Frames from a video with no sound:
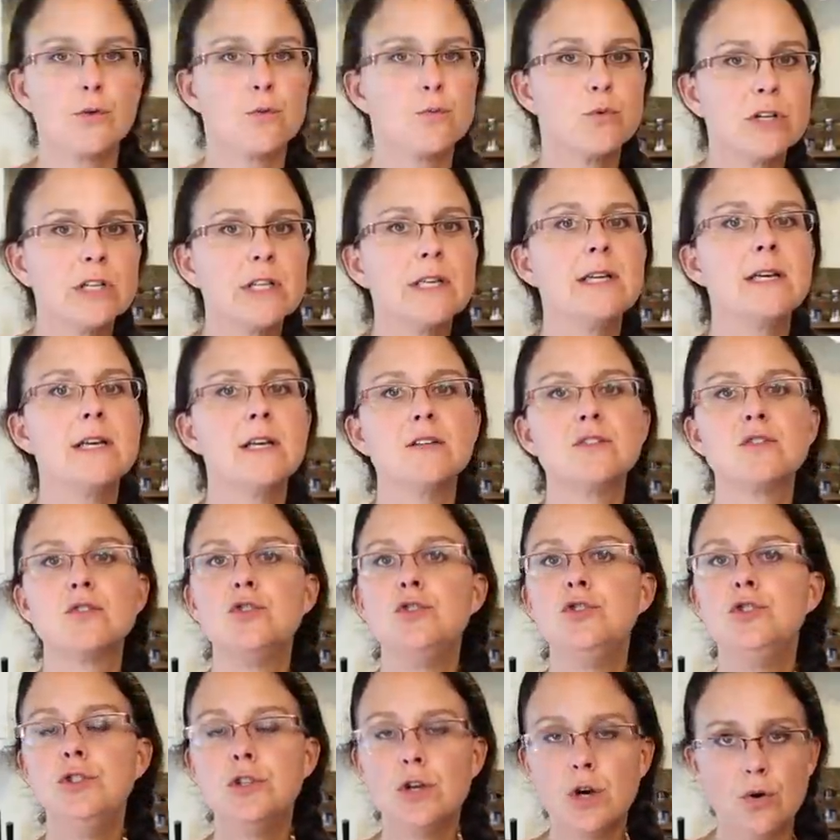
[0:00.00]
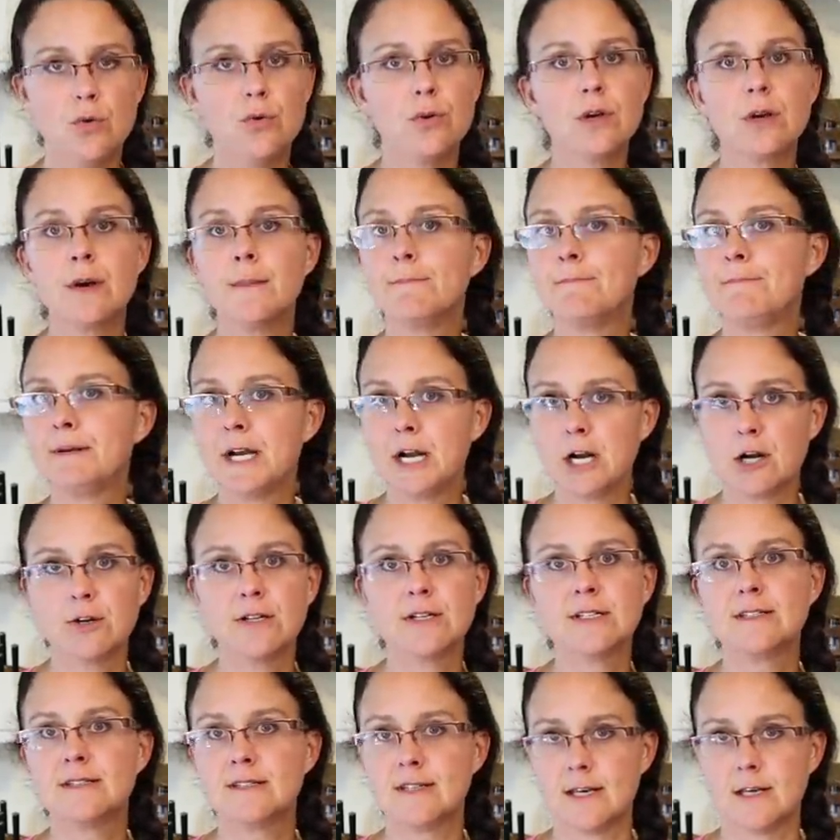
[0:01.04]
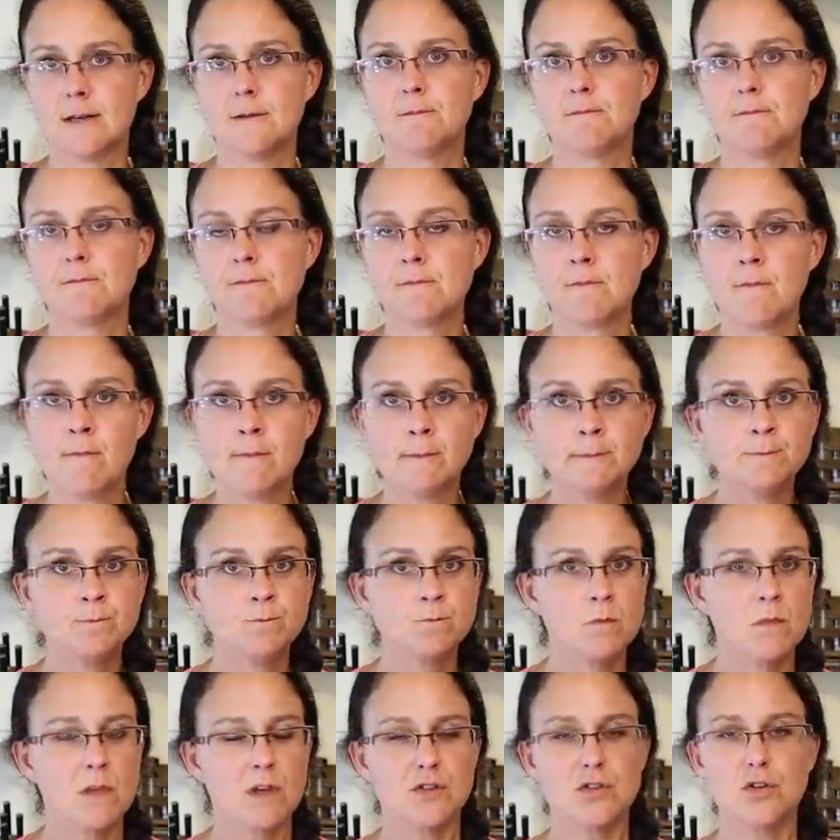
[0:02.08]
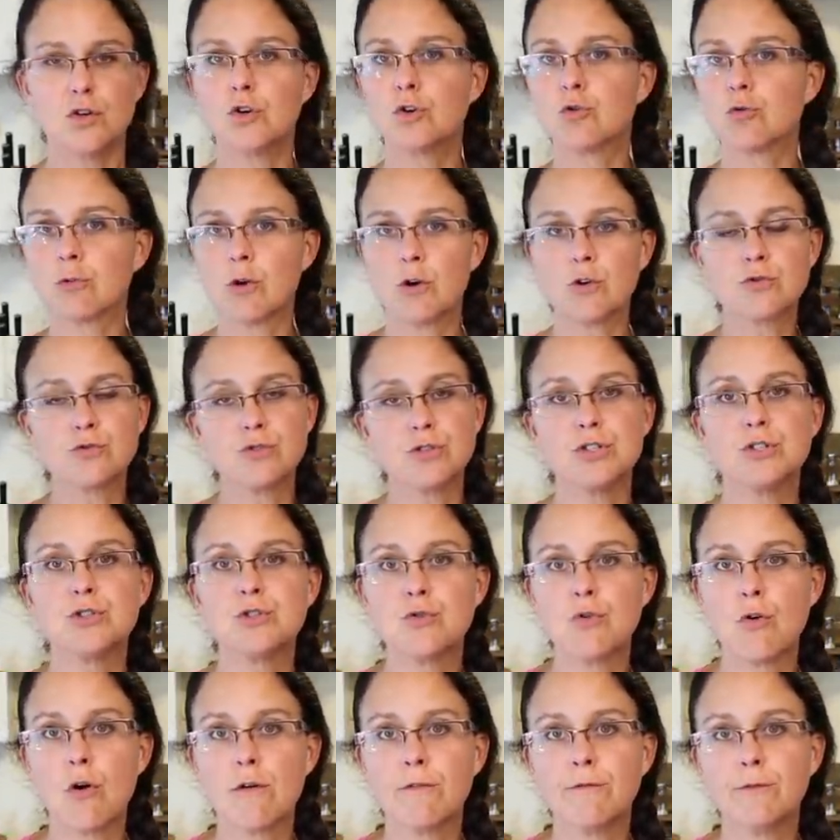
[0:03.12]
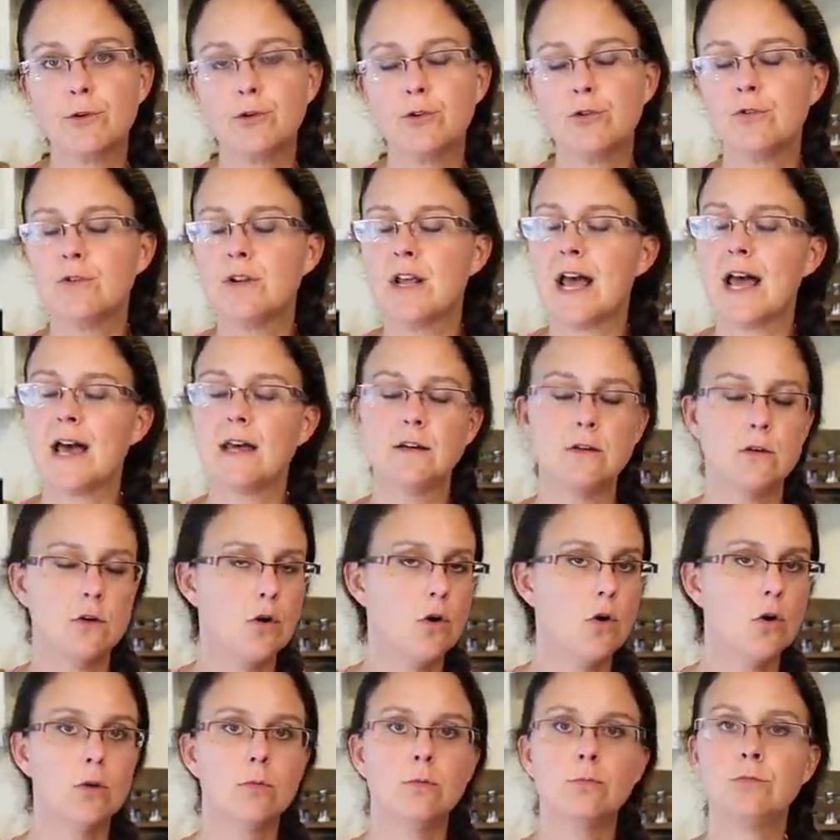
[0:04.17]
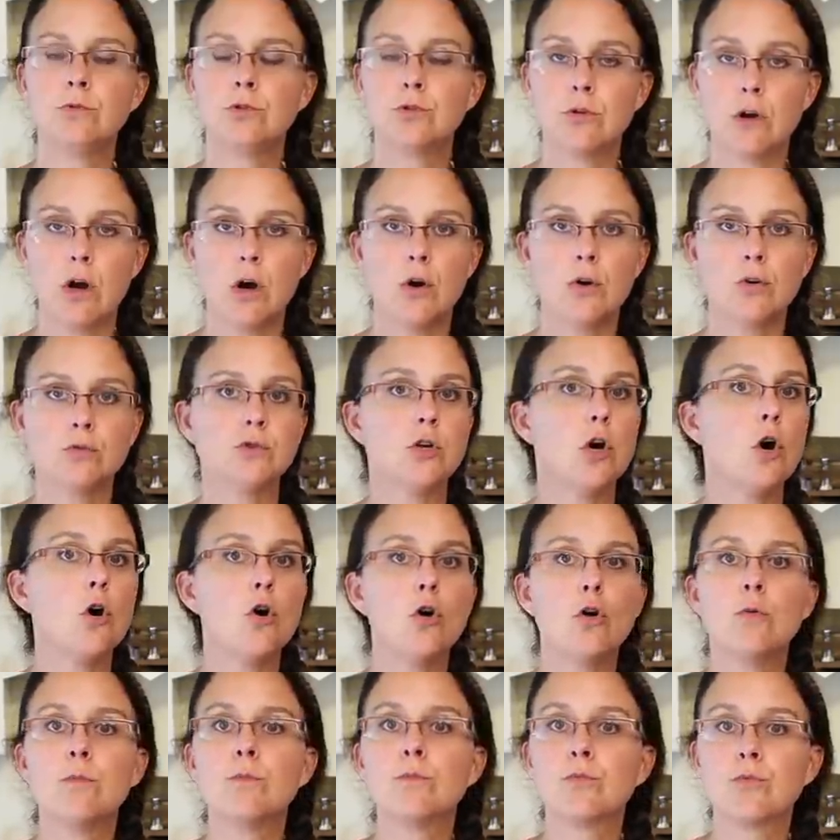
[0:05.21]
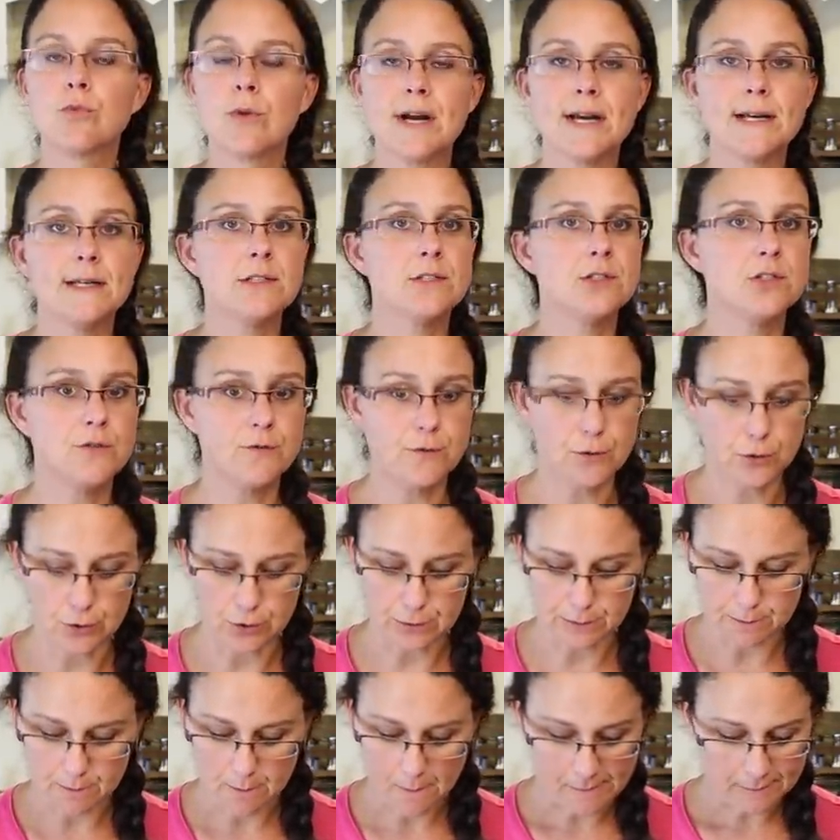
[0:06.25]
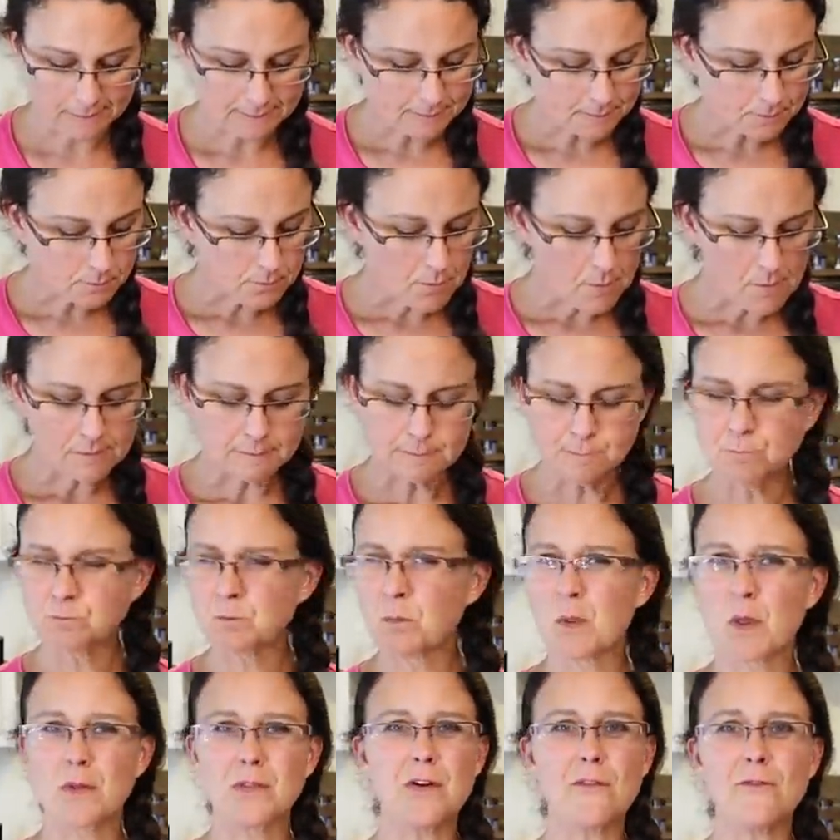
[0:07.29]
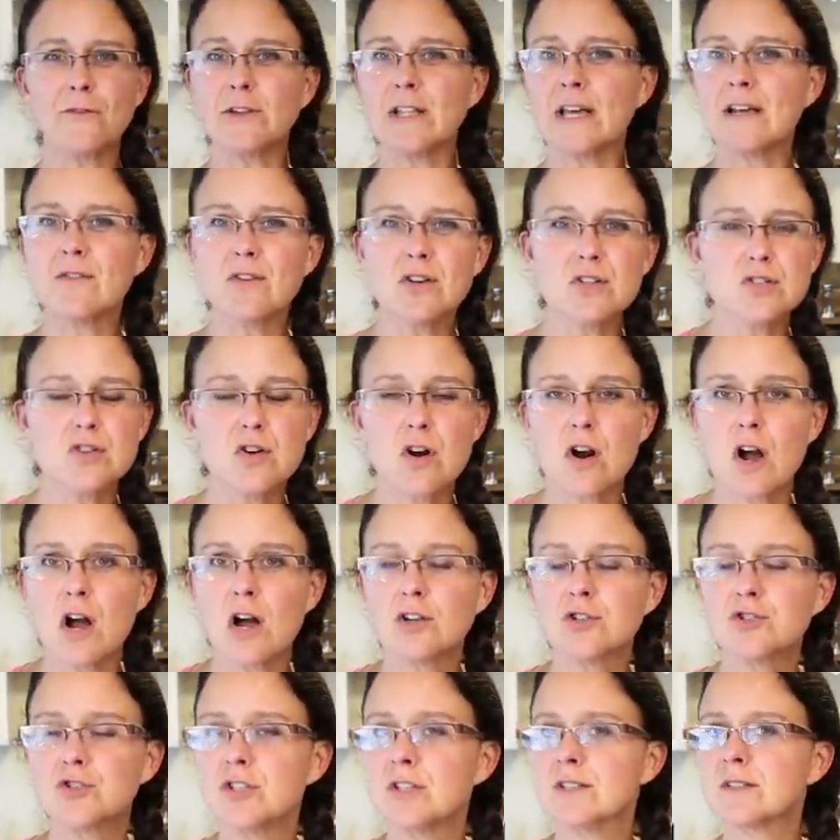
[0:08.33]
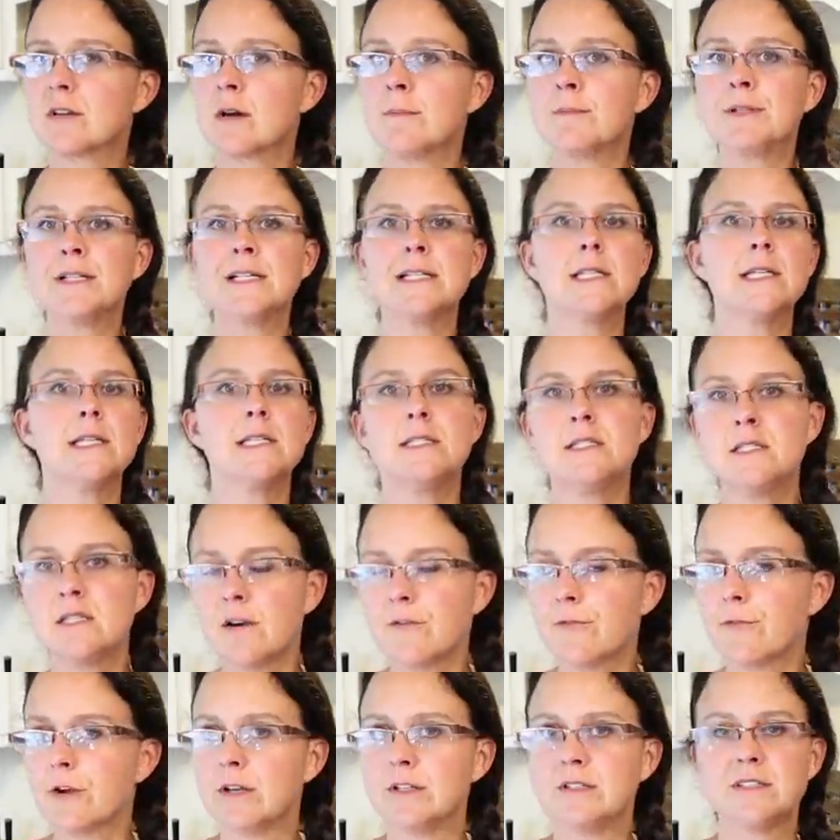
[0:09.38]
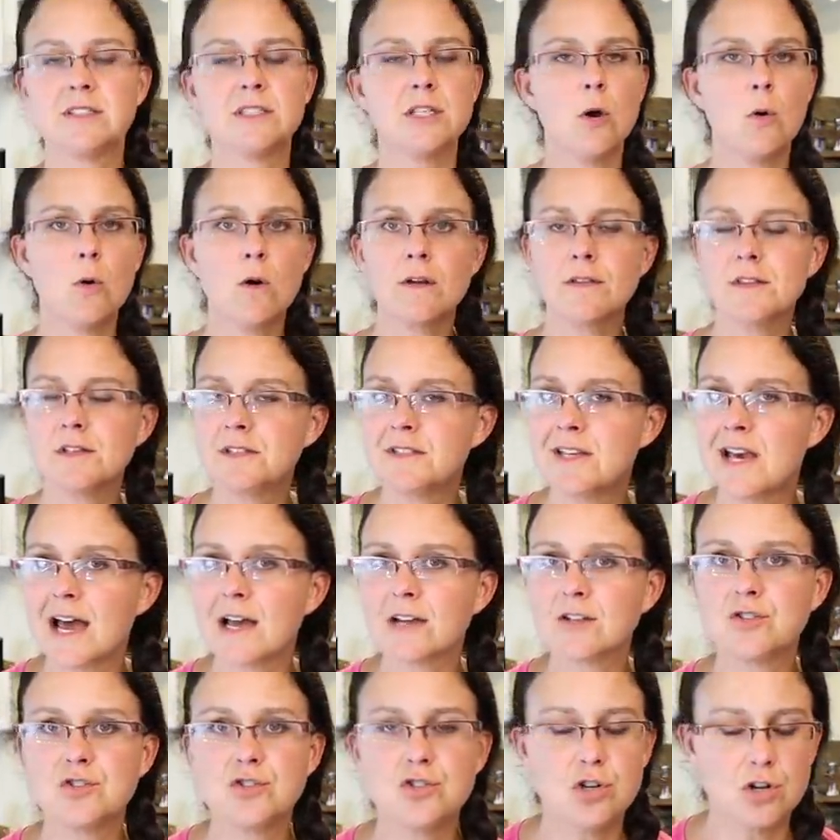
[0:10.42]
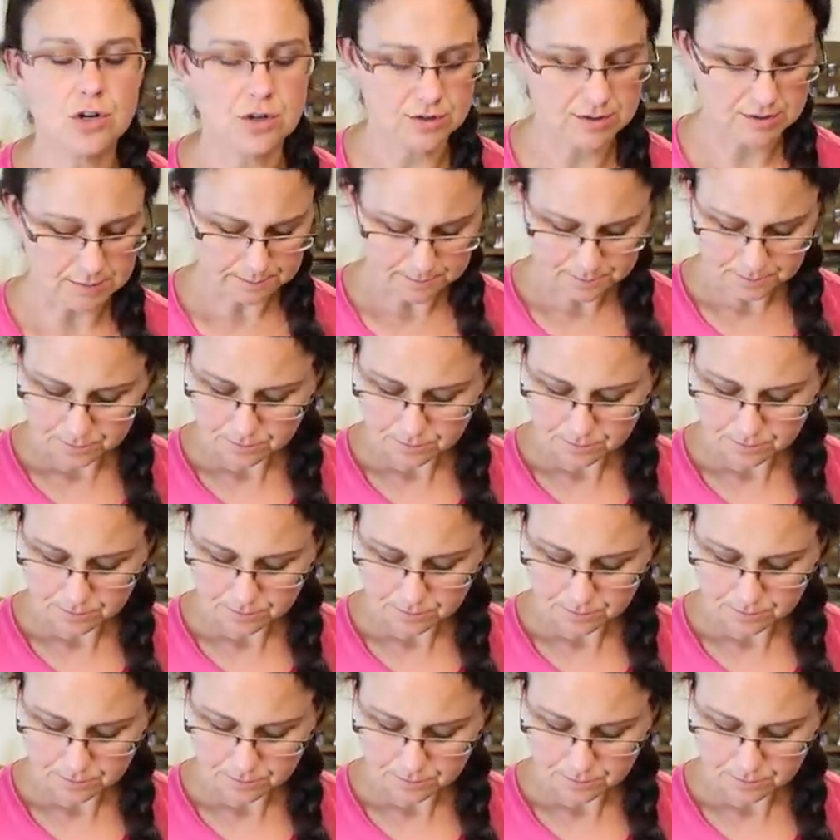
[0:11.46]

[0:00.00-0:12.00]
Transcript: there really is no comparison to grocery store food and homegrown, home-raised food. The flavors are all just completely different. So are the textures.